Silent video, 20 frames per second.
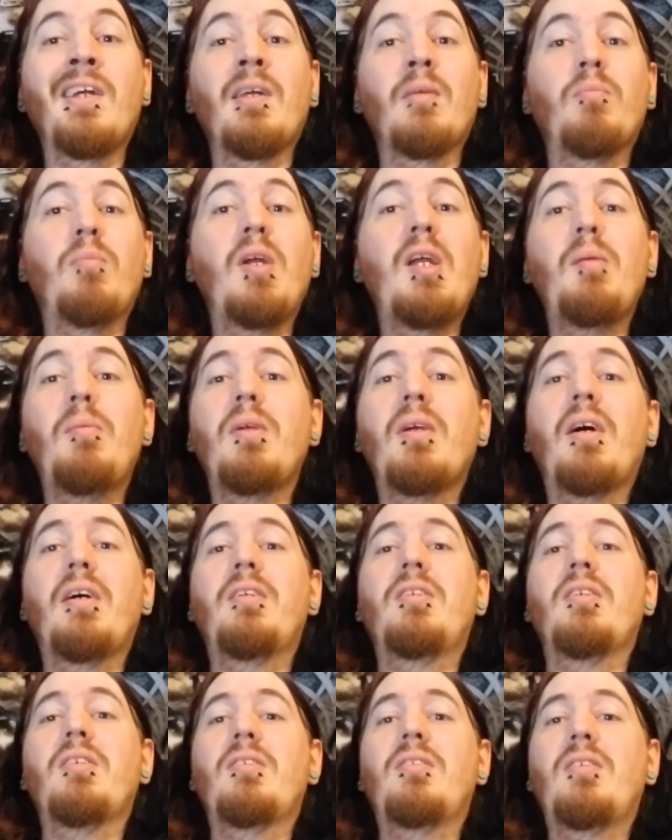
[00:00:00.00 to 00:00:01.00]
Maybe I
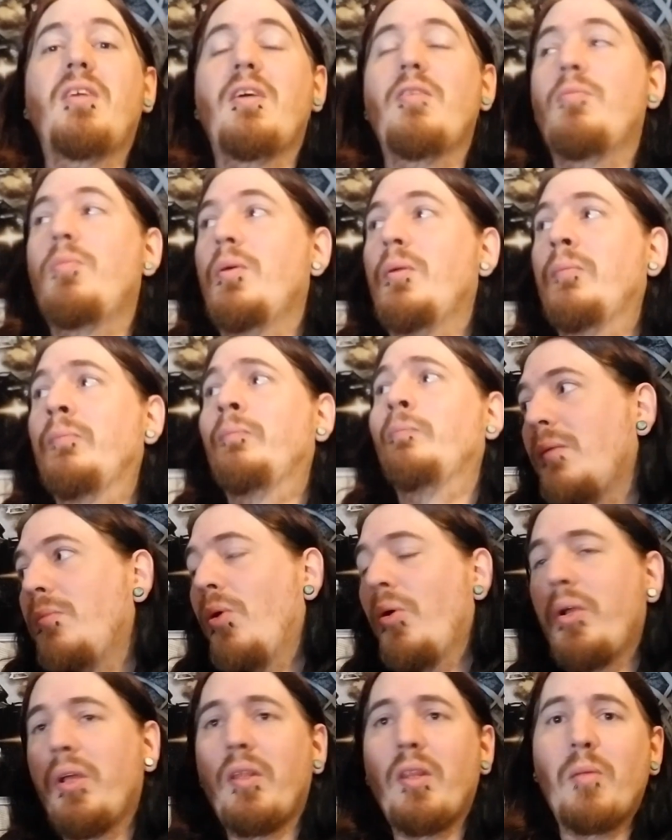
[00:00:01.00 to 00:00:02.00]
just have been
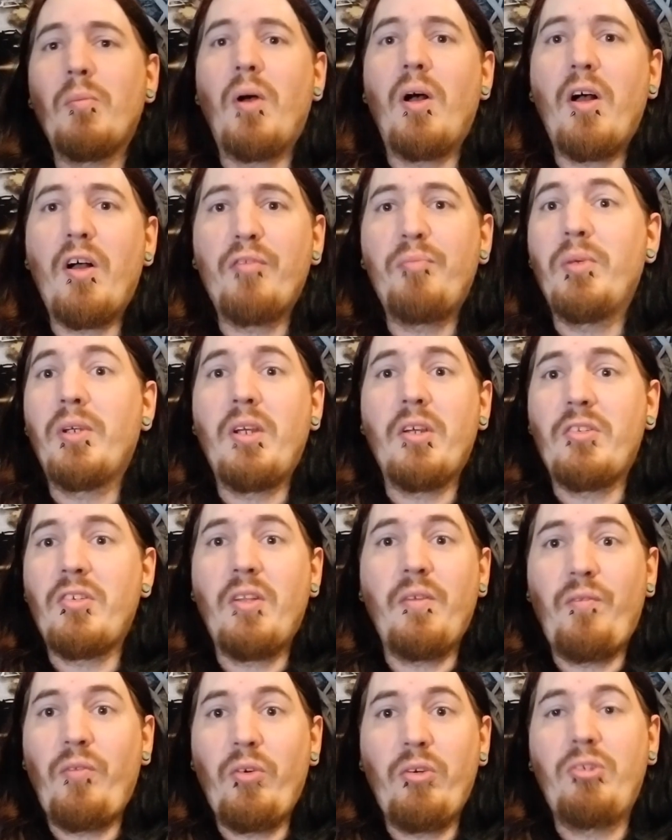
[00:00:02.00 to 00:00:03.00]
putting them off because of
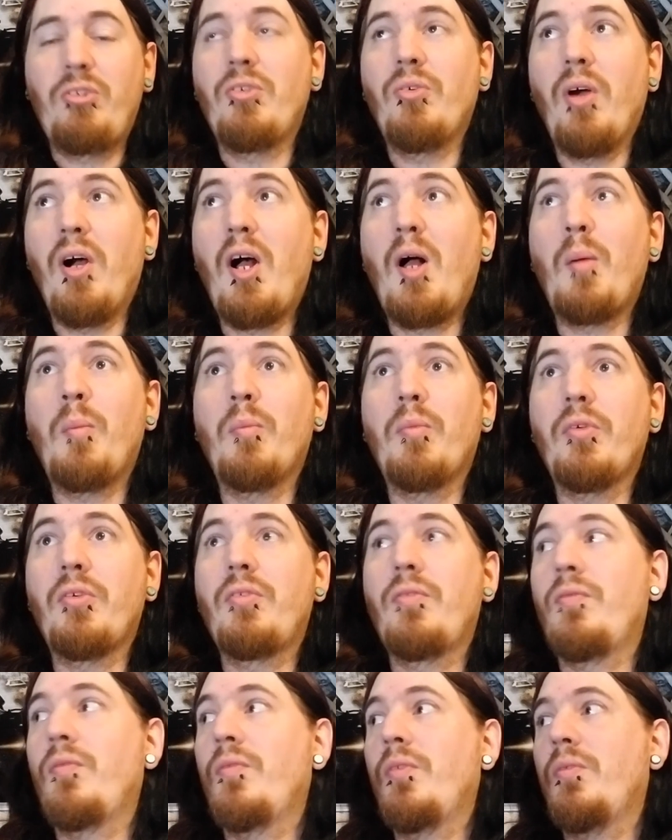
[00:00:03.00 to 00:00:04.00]
the first two albums,
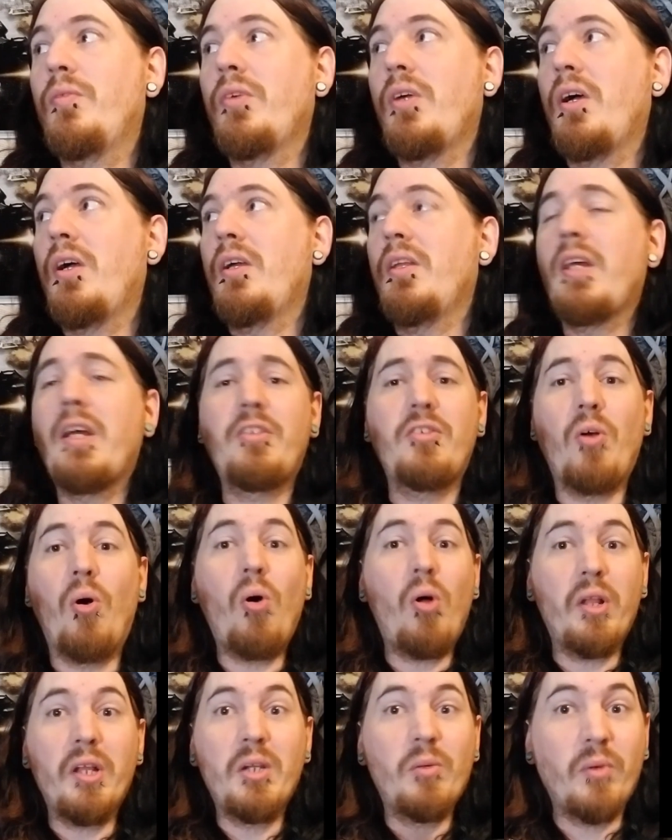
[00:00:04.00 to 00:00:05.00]
and that's
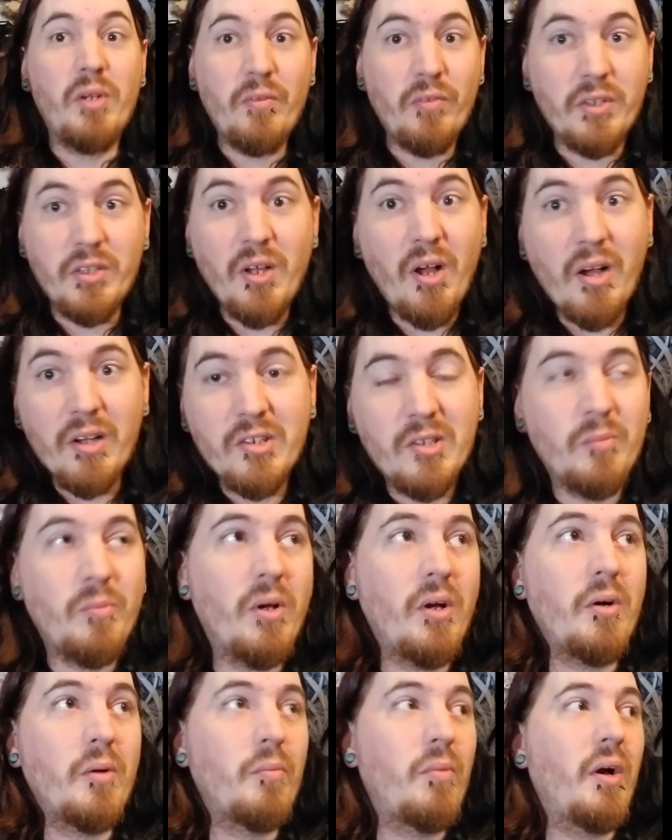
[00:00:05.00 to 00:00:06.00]
all anyone ever talks
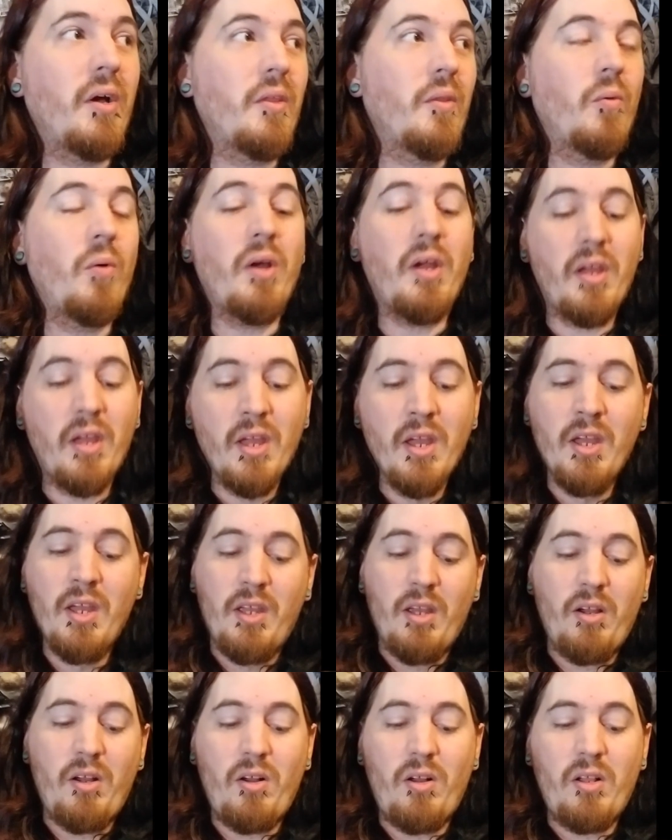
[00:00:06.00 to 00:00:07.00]
about, by the way.
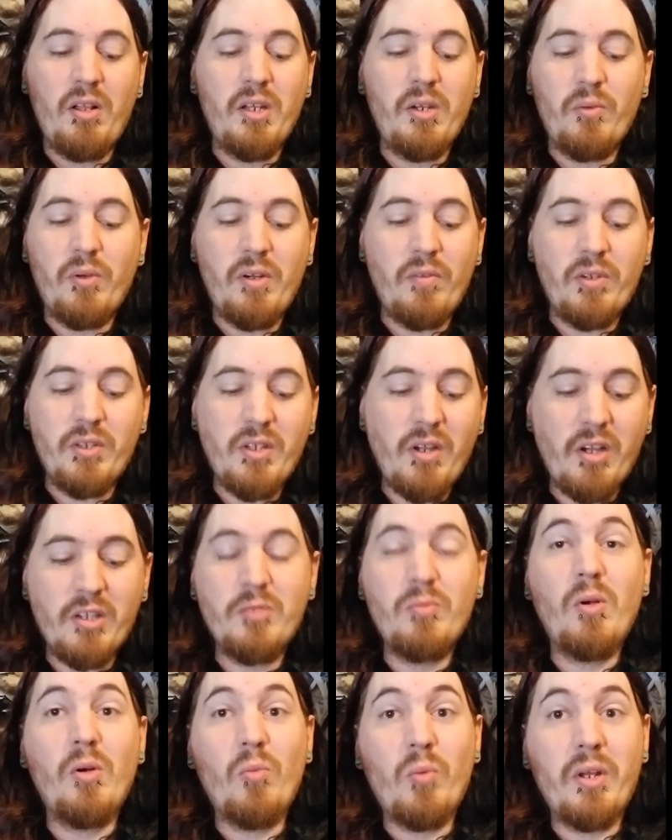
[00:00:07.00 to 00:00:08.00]
All anyone ever talks
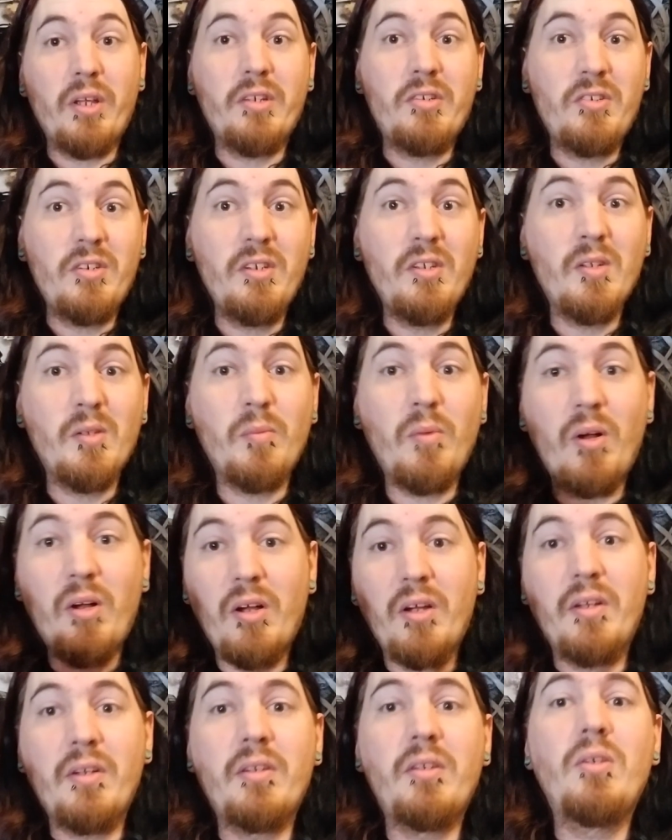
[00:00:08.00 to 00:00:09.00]
about when I see them
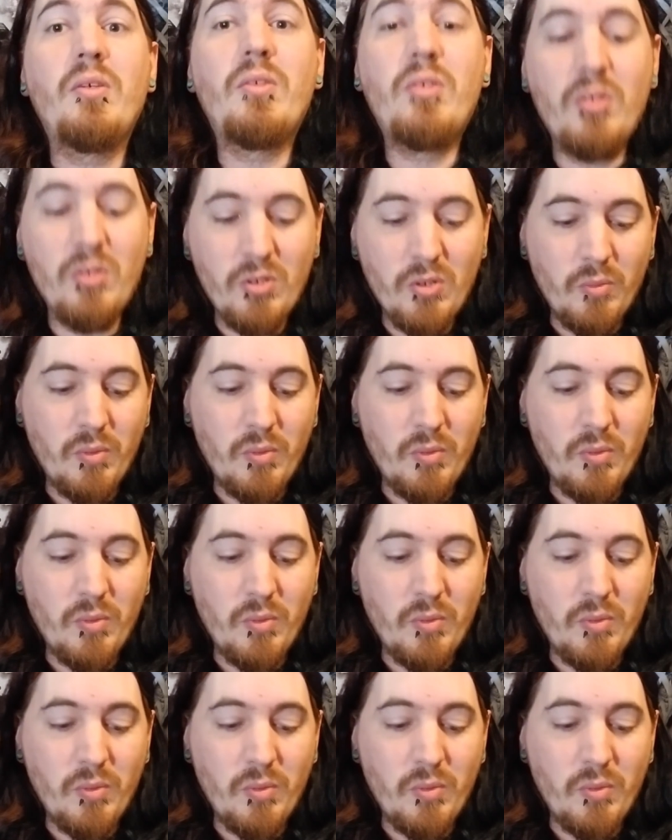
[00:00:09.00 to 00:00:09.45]
on YouTube